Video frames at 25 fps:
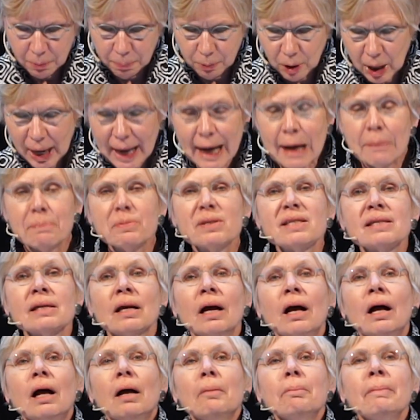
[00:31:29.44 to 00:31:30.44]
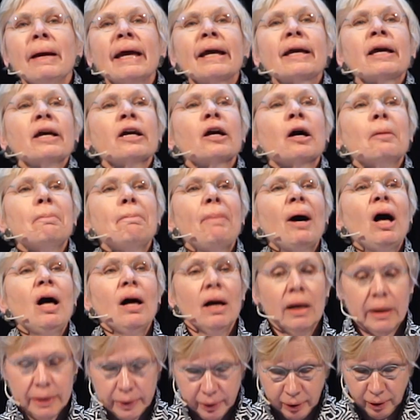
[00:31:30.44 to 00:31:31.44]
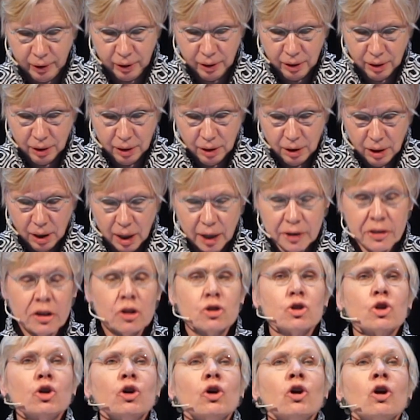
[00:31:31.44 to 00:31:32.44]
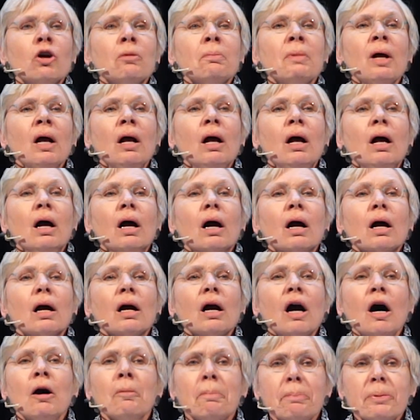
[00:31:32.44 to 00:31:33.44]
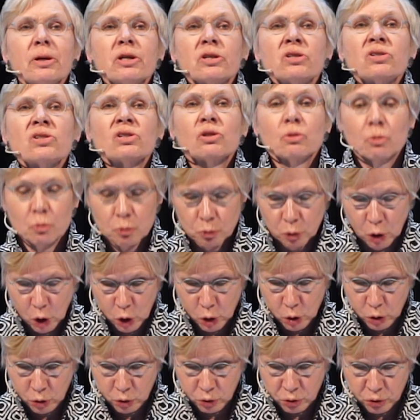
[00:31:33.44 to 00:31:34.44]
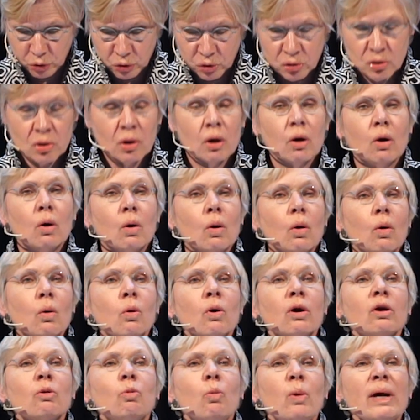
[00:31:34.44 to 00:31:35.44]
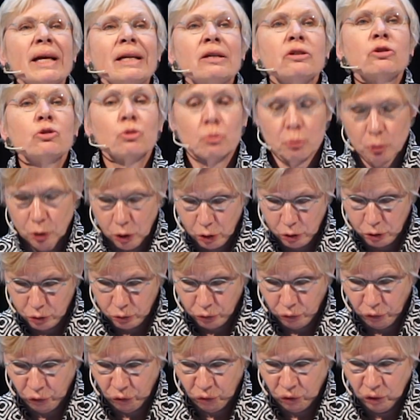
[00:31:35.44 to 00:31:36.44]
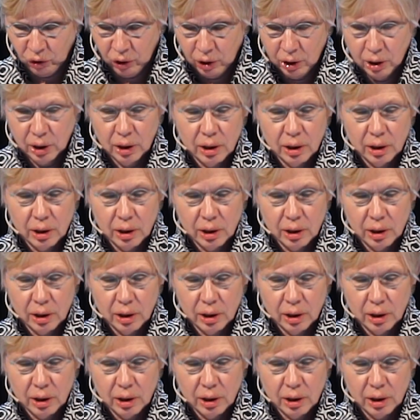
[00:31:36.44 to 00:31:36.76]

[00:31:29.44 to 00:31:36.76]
Perhaps making a pun on the term compass rose or wind rose,